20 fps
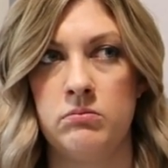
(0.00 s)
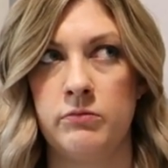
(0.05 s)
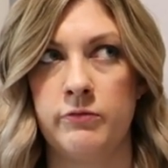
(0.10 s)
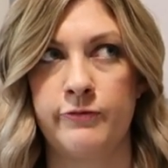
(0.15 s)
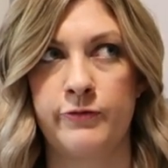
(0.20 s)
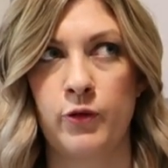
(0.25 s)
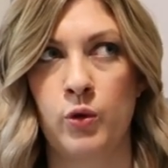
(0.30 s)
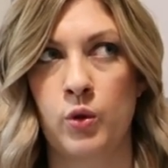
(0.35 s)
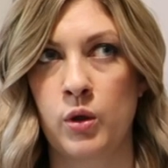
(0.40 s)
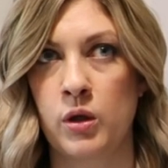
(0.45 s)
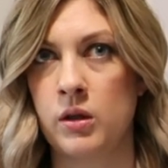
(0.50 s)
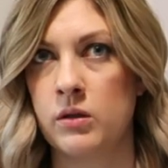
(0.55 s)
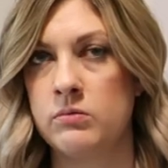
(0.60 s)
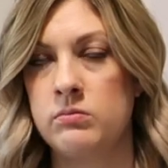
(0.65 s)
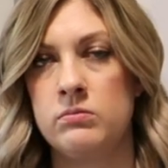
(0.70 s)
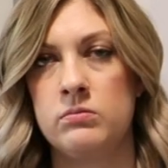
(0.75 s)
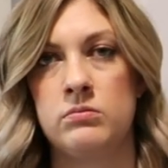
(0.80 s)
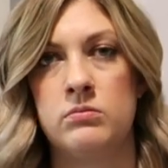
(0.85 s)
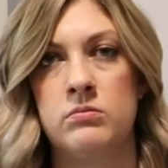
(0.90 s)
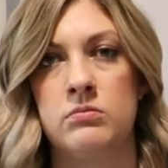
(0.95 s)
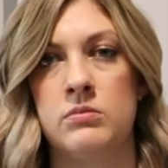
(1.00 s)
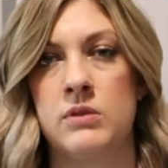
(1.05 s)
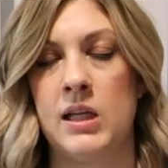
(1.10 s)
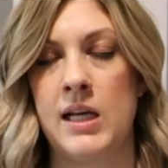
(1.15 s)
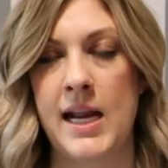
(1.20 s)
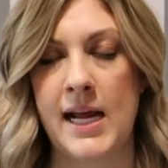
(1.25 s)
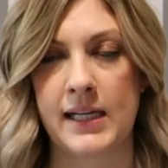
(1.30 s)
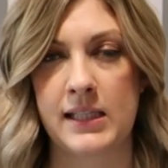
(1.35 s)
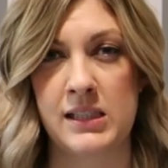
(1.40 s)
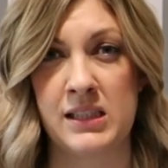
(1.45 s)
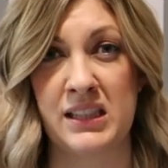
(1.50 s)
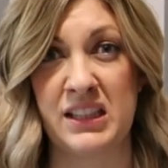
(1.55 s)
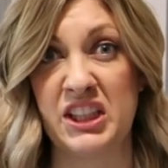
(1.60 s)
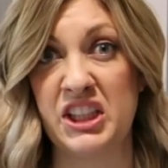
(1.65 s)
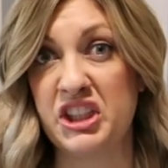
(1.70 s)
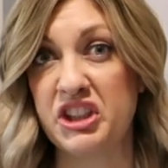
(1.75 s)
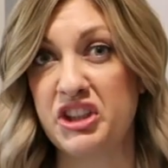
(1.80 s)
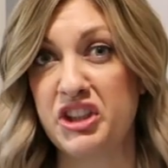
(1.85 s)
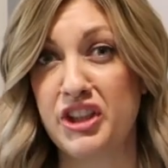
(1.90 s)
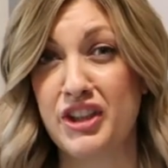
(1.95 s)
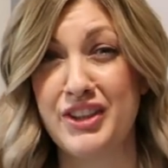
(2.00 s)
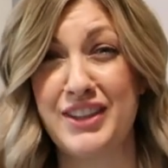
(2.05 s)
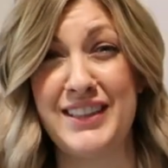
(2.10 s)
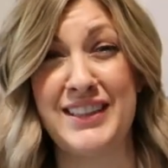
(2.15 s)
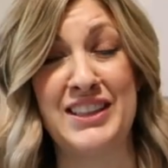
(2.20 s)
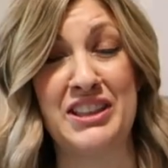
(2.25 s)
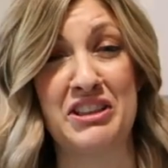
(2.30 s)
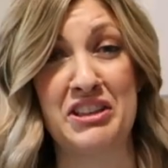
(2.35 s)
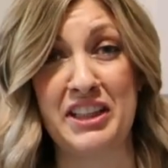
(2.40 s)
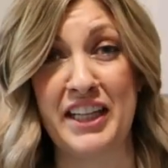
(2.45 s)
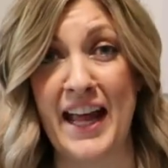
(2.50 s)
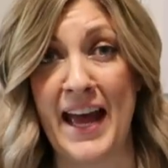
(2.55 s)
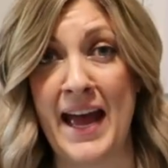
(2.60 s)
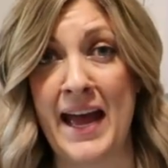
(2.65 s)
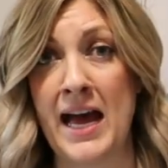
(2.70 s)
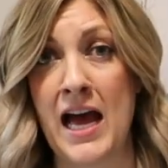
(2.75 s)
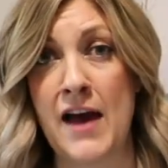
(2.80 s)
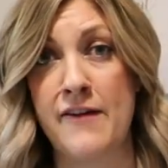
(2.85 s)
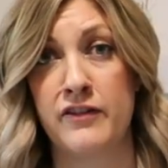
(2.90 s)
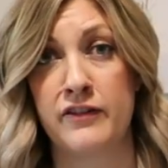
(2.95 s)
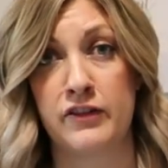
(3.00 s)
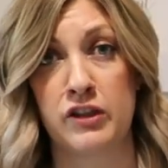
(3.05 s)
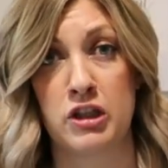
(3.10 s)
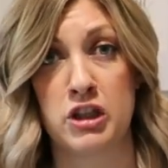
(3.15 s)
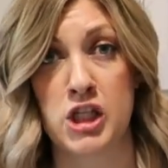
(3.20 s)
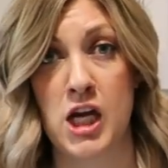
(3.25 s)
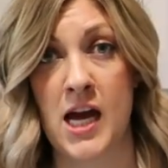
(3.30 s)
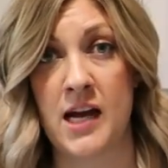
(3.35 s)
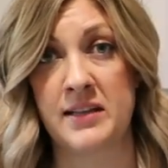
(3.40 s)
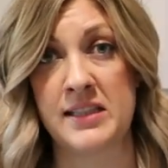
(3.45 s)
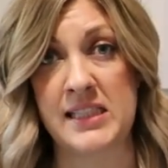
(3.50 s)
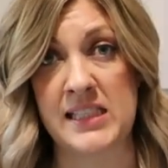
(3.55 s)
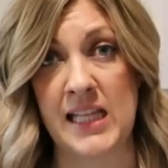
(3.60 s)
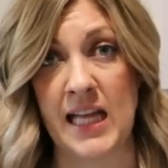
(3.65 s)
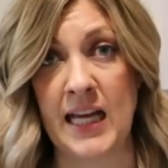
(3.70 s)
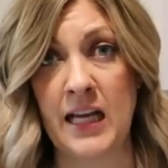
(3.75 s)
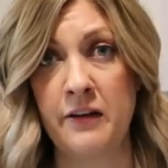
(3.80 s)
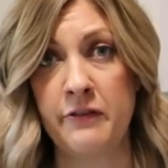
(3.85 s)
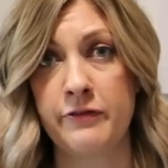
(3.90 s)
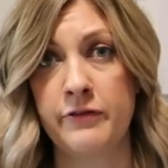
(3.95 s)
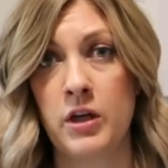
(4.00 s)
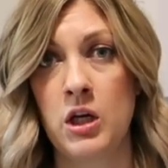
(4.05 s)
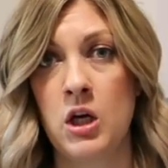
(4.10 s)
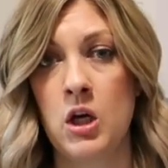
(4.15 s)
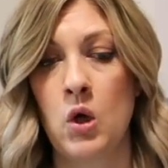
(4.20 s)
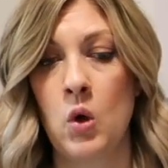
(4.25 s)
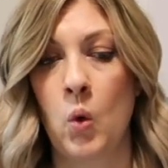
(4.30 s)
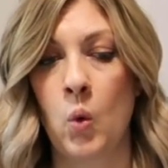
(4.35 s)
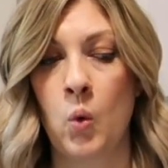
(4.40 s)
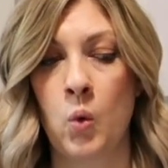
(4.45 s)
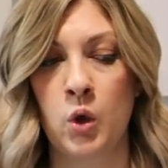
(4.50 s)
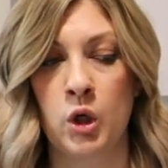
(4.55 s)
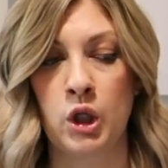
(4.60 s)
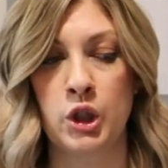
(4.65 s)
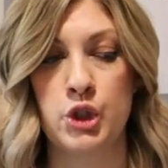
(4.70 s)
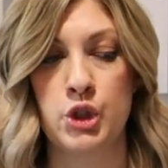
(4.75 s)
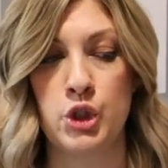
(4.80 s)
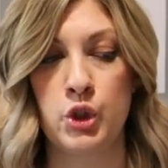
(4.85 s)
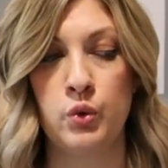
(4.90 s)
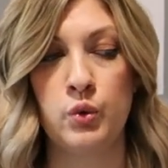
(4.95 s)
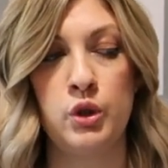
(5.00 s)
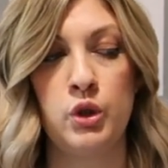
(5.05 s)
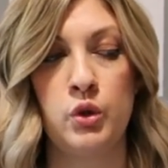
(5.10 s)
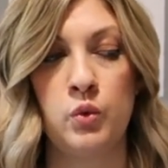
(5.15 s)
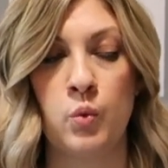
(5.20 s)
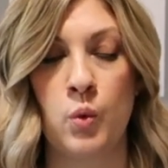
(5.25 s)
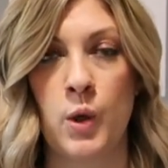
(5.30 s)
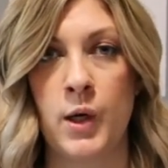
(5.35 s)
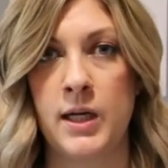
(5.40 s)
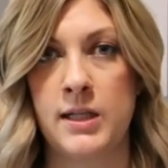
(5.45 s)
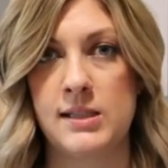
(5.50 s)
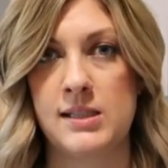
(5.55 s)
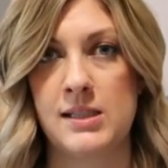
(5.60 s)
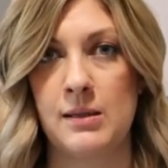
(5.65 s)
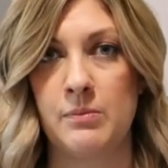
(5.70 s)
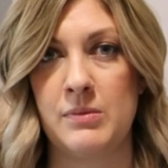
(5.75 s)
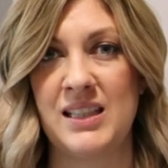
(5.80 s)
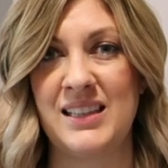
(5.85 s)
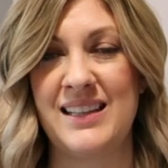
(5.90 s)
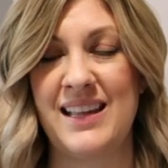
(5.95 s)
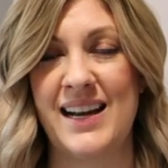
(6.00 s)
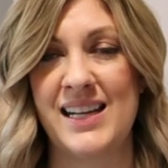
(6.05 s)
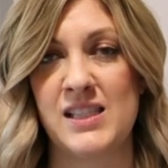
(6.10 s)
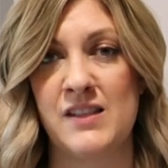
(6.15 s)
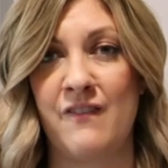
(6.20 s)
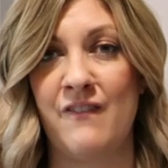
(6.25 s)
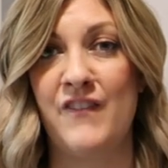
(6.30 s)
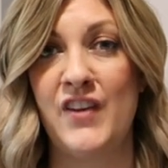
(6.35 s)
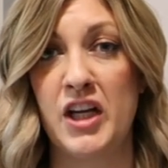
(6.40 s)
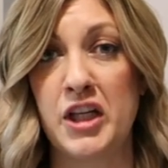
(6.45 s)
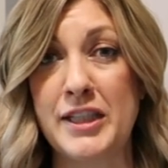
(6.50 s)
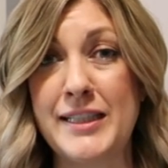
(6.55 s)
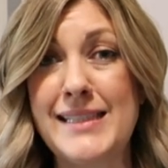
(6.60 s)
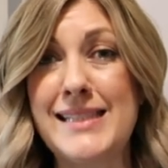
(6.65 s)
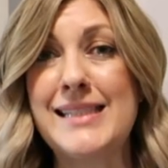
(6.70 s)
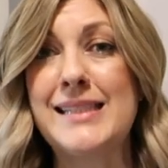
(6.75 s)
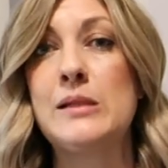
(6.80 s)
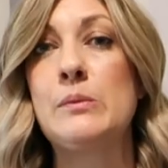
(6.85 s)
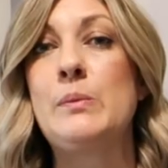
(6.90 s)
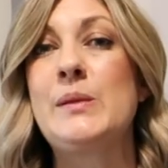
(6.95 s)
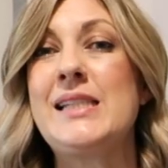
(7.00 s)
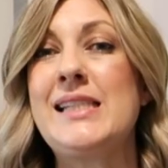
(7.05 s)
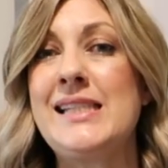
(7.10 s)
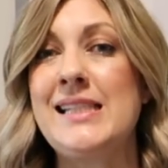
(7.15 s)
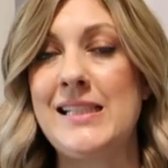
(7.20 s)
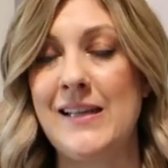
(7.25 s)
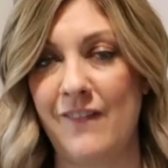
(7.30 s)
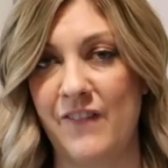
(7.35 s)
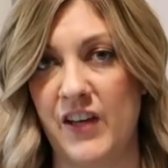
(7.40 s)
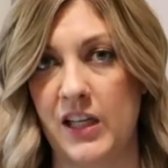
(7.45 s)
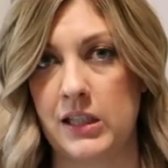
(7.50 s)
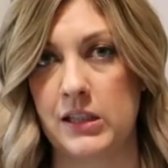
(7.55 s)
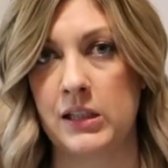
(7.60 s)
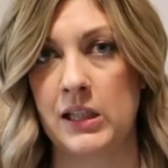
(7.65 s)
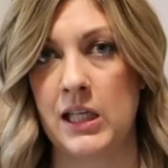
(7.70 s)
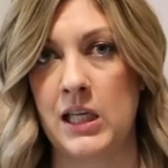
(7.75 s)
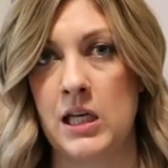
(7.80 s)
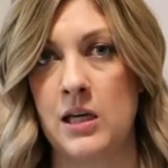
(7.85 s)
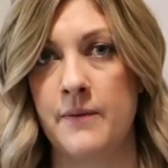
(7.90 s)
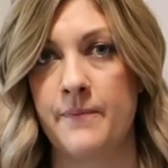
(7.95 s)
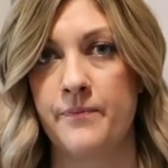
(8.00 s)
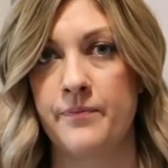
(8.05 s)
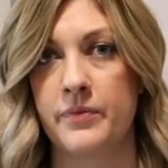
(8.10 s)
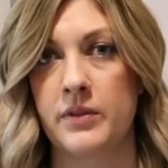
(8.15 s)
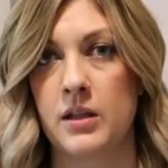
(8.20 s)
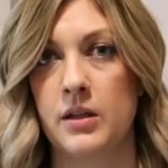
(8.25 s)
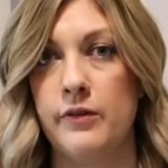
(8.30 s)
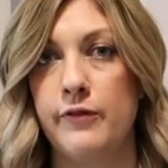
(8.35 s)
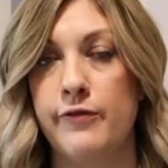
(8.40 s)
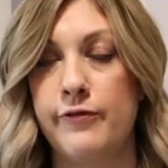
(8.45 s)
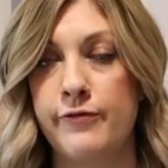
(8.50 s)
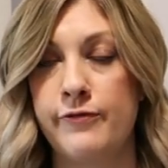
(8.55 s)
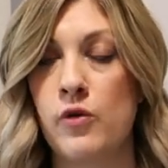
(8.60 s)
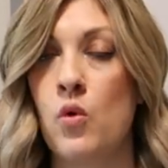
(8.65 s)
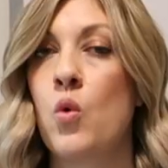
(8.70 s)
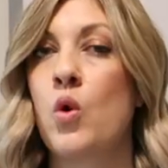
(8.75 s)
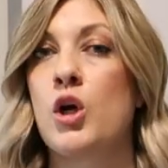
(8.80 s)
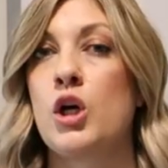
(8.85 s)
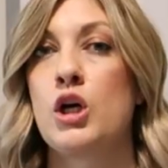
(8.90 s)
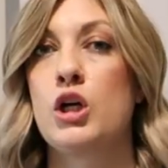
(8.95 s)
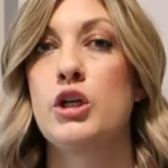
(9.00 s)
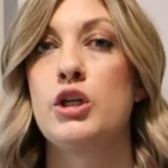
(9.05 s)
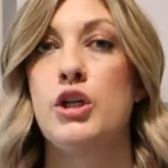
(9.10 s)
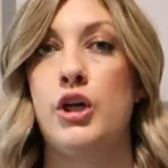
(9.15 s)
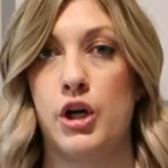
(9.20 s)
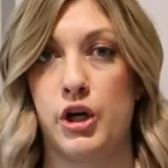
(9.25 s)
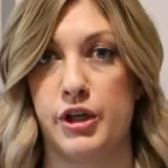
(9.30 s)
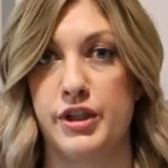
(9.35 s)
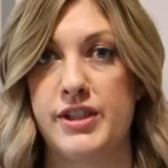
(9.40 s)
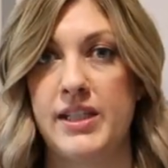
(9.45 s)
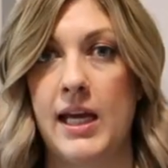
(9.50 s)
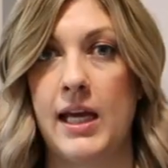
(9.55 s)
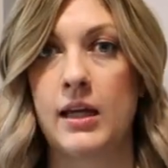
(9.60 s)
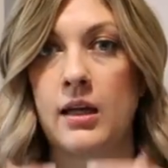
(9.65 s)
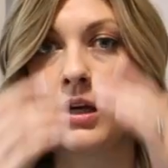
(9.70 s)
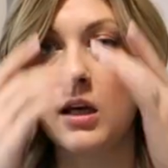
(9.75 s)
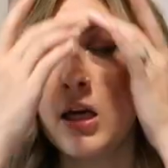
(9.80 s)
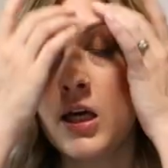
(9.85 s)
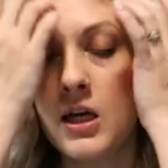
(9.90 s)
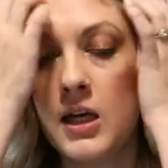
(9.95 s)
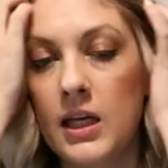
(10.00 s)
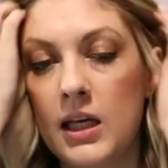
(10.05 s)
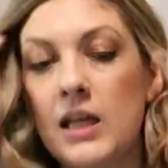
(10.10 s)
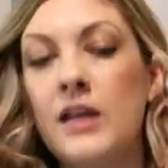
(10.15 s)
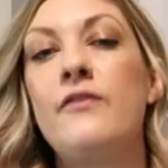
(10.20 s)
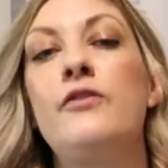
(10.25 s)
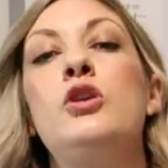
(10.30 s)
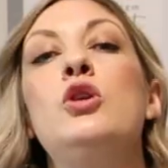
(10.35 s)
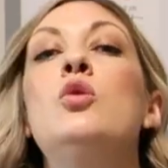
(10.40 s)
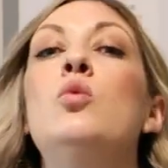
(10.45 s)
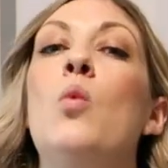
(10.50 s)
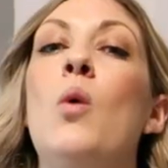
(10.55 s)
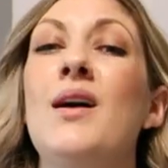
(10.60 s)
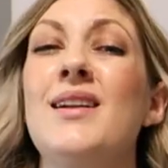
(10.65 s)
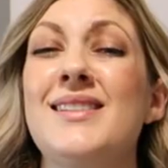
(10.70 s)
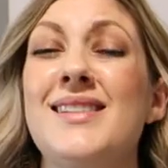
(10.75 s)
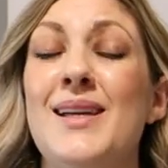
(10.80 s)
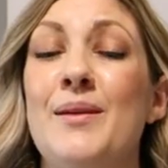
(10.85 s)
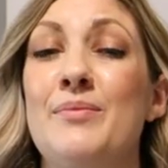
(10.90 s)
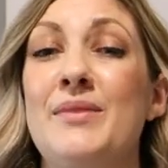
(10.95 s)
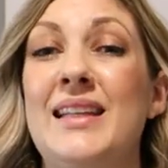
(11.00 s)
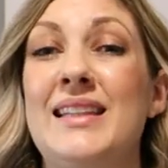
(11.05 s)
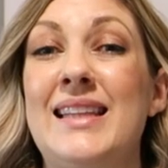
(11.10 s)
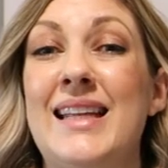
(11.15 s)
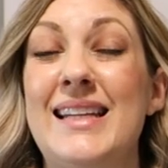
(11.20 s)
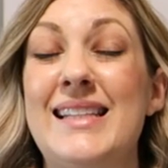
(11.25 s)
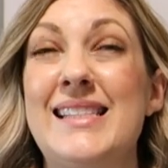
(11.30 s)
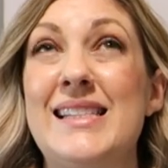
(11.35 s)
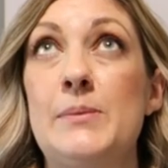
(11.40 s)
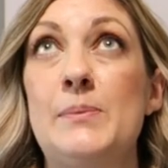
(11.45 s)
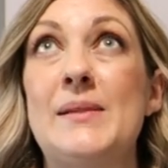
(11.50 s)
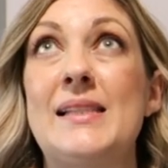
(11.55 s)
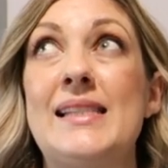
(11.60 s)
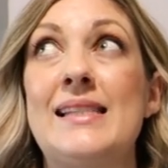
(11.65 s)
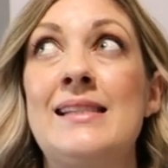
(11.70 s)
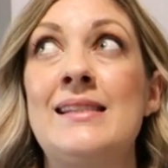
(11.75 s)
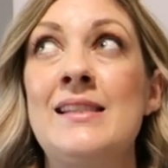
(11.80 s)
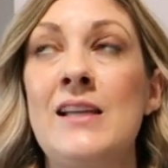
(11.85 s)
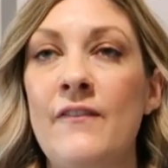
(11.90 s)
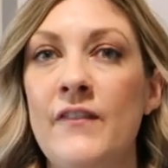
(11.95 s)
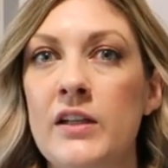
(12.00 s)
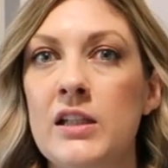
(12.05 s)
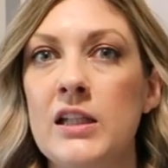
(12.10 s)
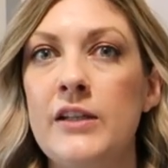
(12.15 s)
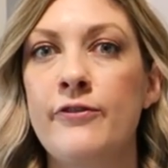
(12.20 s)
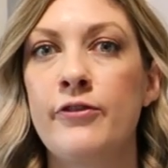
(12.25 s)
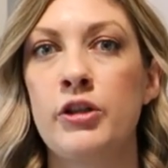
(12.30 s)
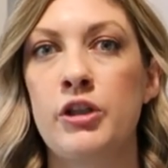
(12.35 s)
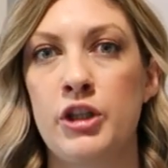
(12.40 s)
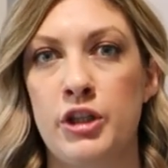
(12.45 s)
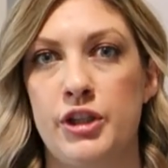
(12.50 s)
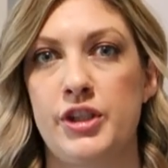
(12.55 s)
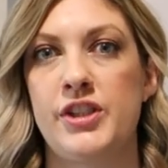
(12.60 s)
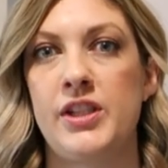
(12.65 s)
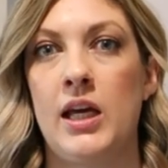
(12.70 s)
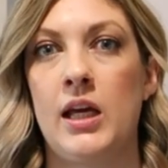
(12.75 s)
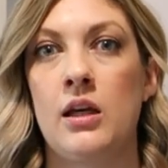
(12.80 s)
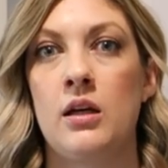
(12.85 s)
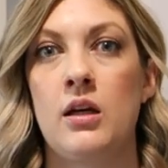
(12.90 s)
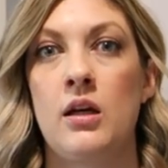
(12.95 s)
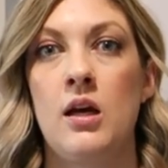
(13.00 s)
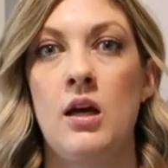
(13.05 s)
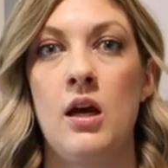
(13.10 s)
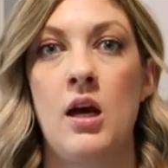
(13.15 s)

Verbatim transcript: for the next year, year and a half of your child's life? Or do you want something that is very specifically for nursing? If you want something that is specifically for nursing,